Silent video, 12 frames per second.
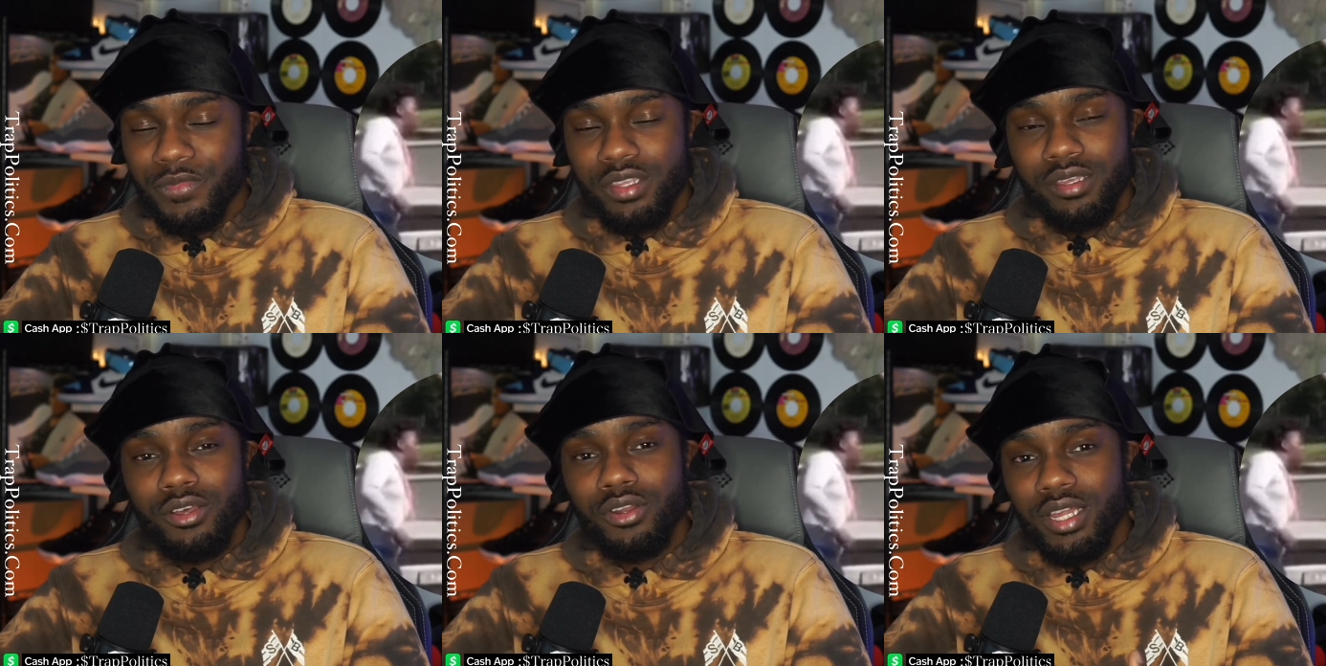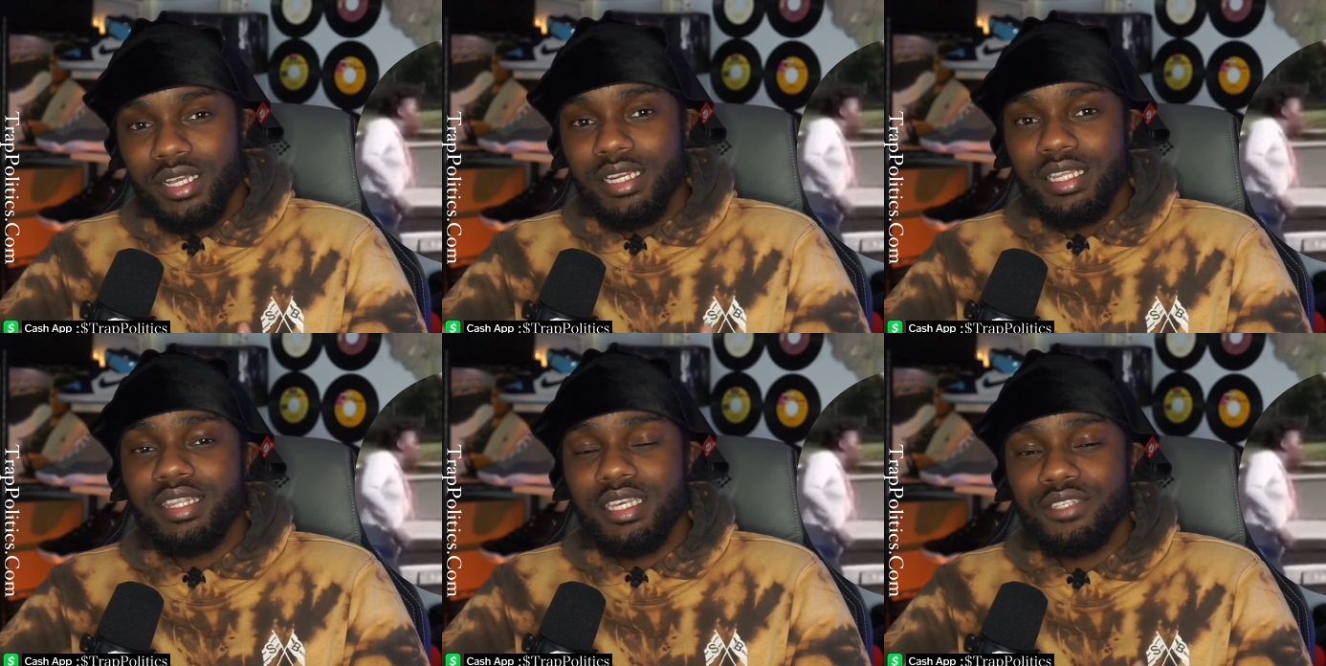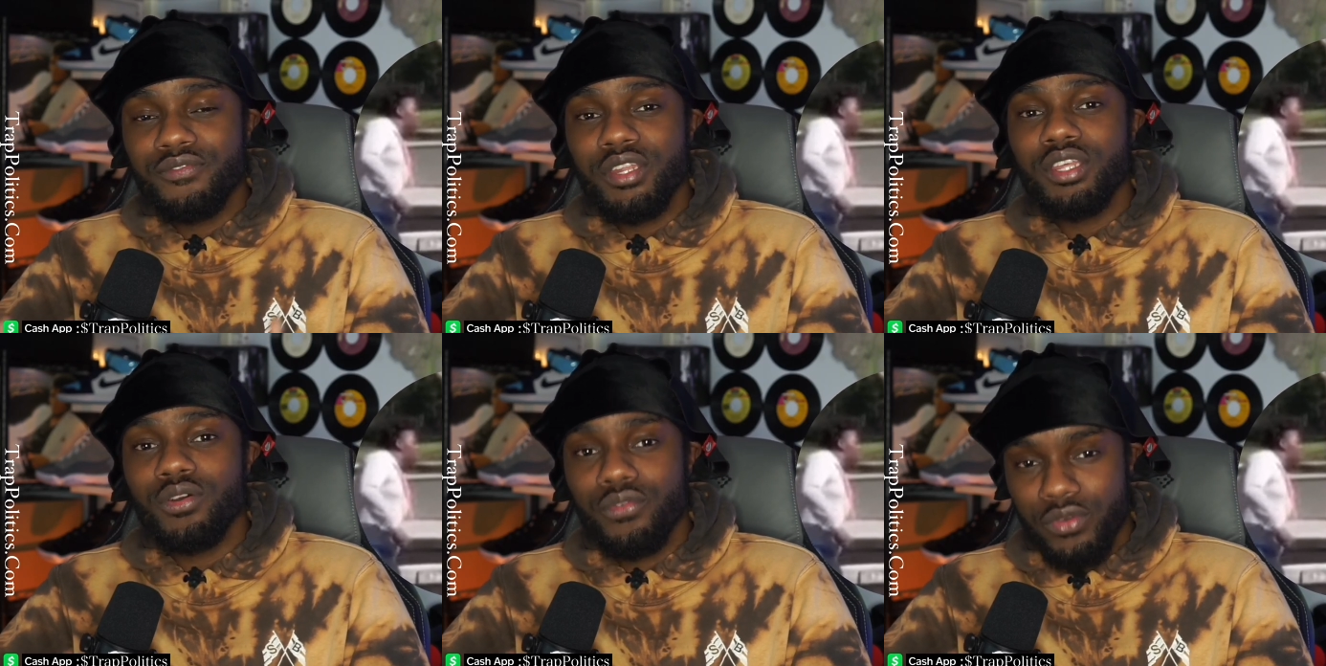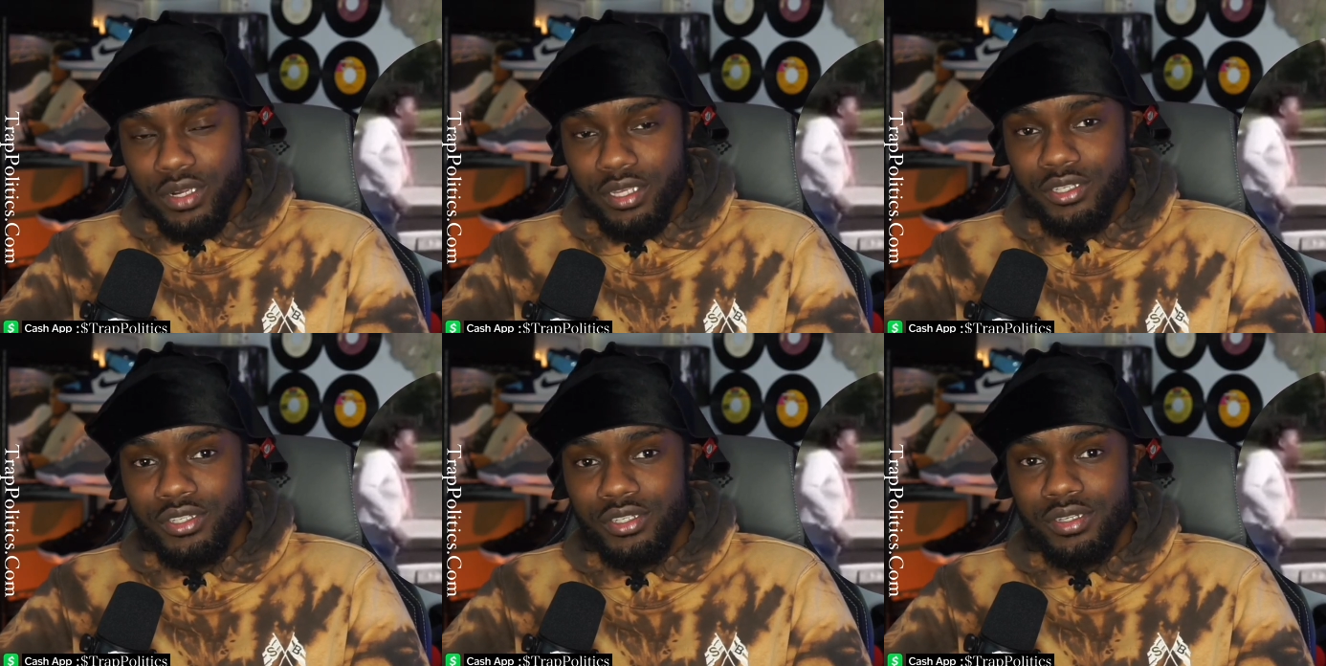You know, luckily there's video
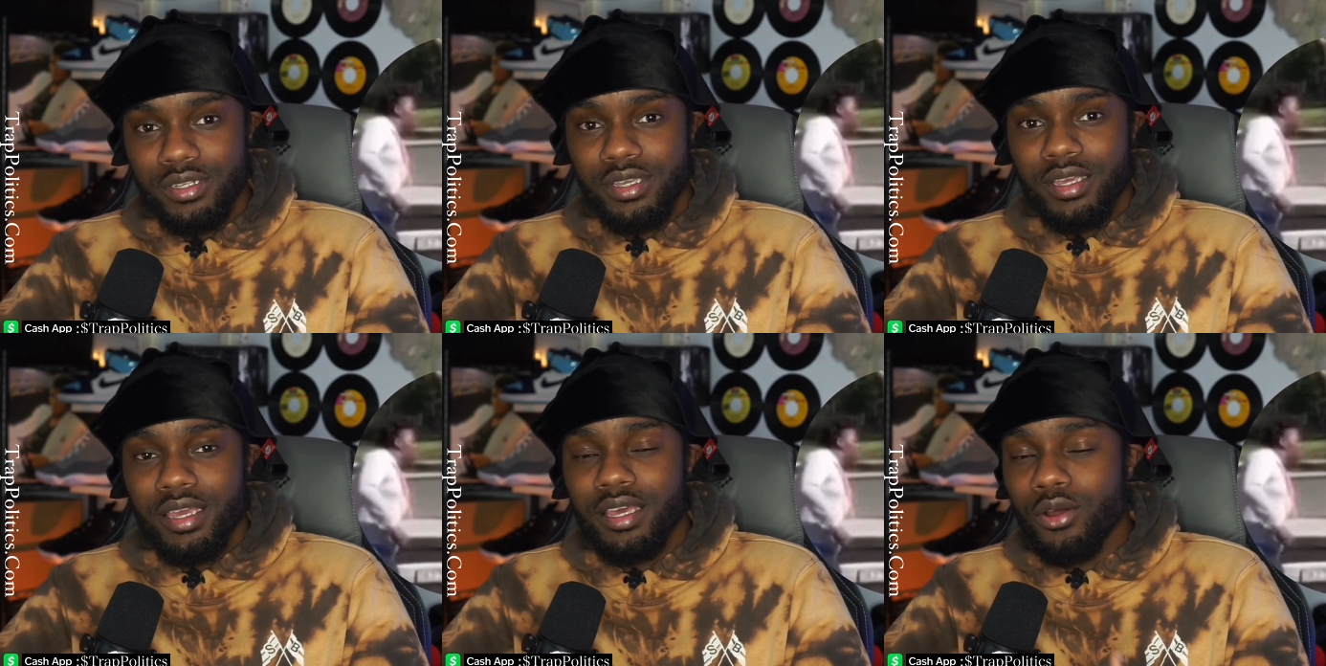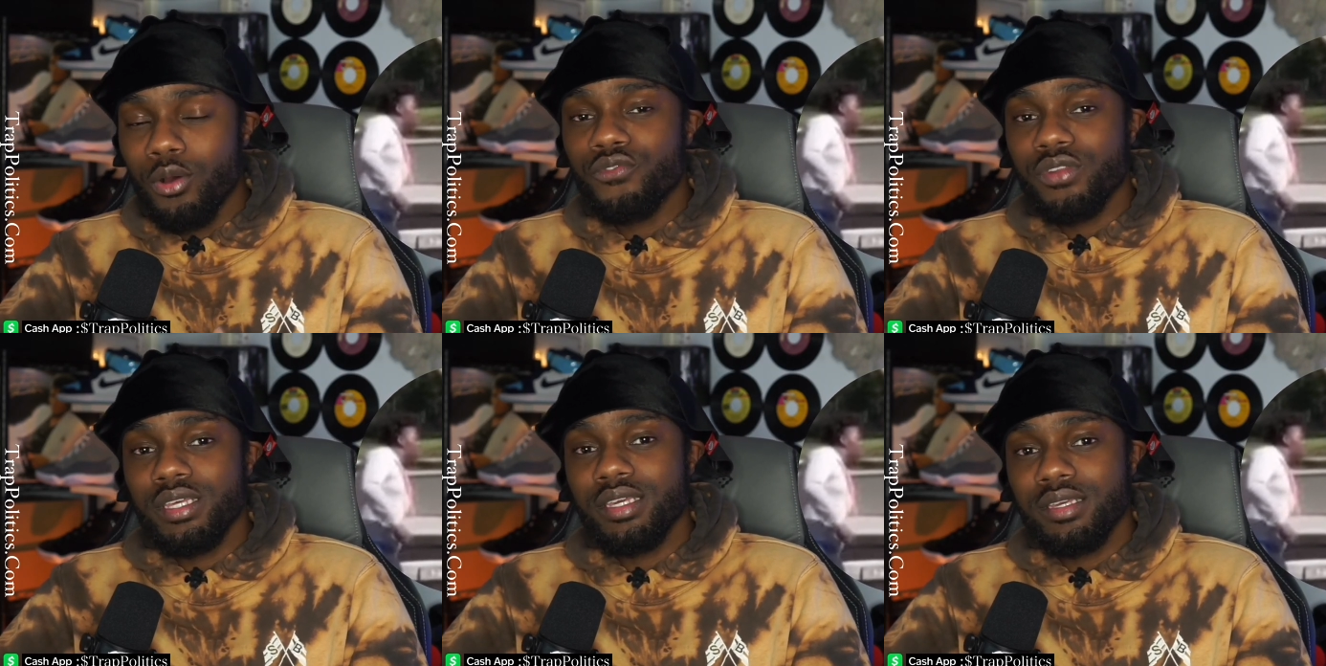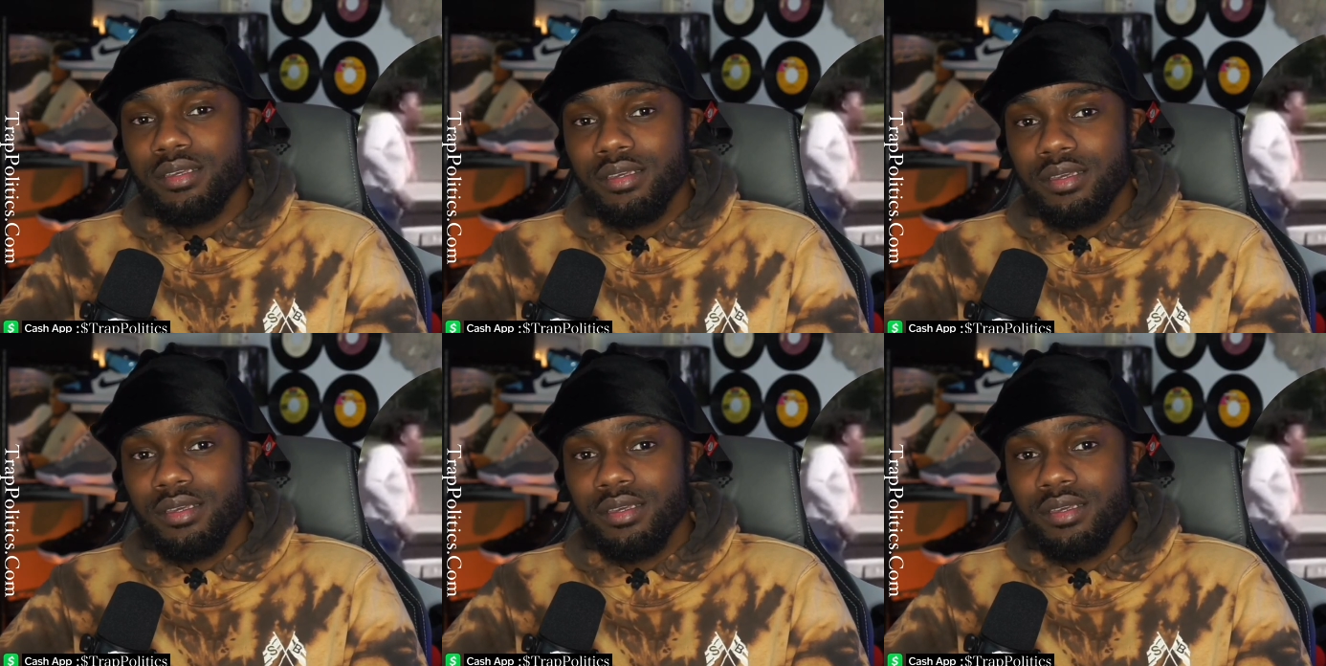footage, and hopefully